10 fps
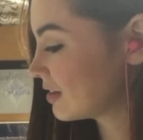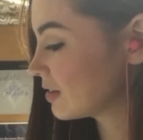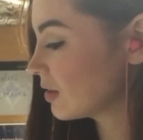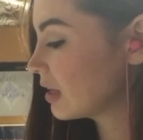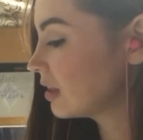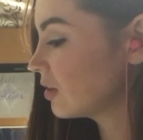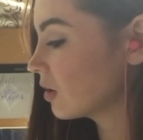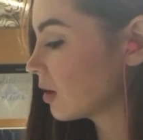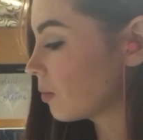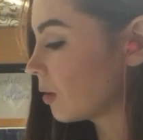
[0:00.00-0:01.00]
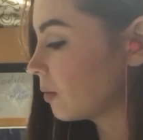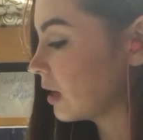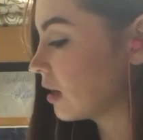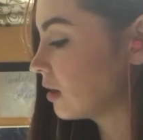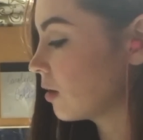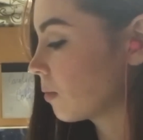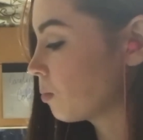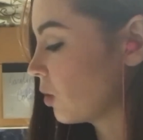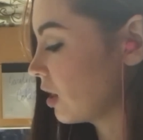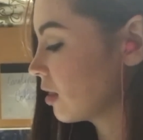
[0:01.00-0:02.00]
So then look at what we end up
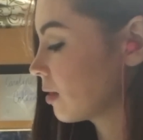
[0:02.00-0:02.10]
with.